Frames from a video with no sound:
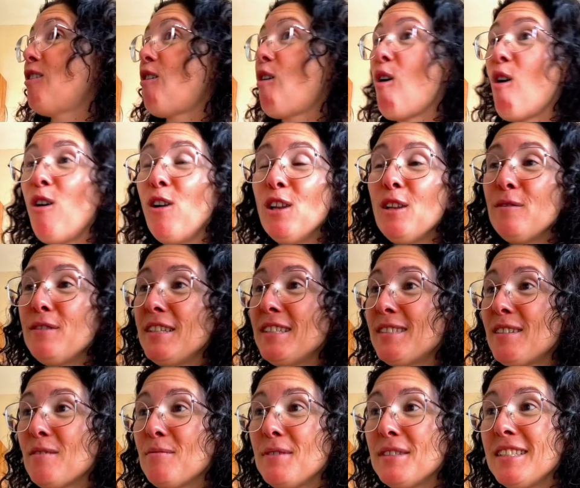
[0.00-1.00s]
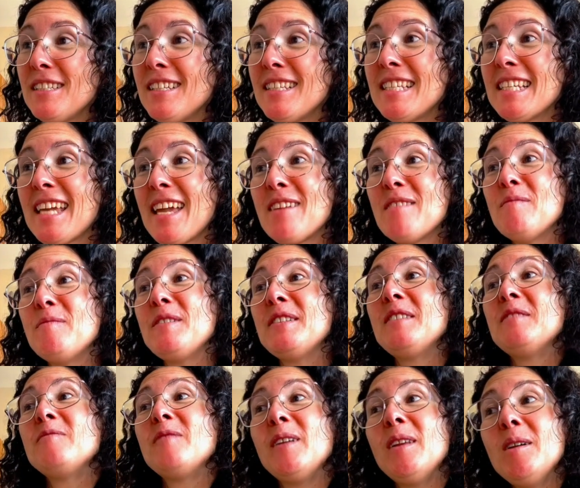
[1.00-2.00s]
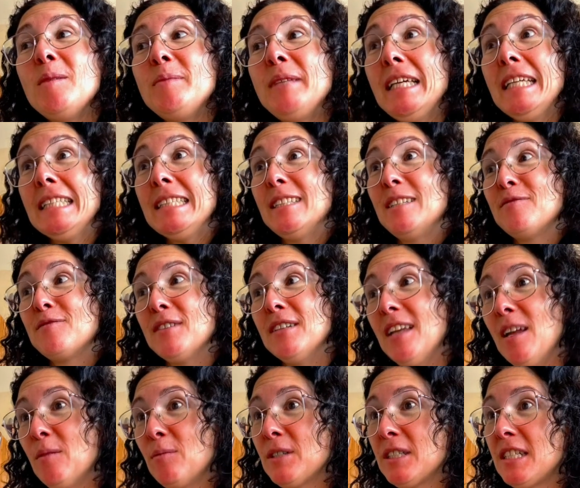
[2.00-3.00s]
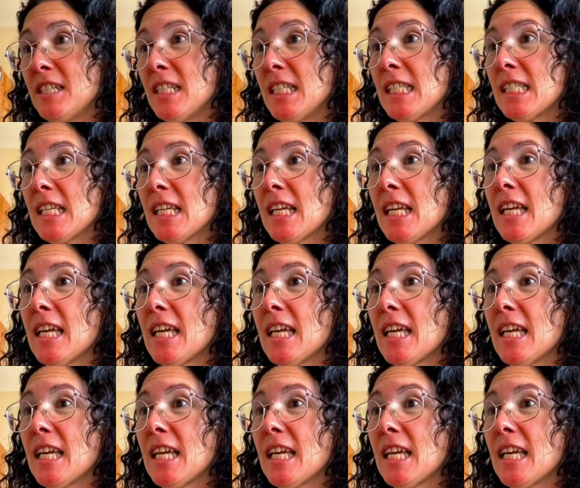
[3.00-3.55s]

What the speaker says: All of these services can be developed in different languages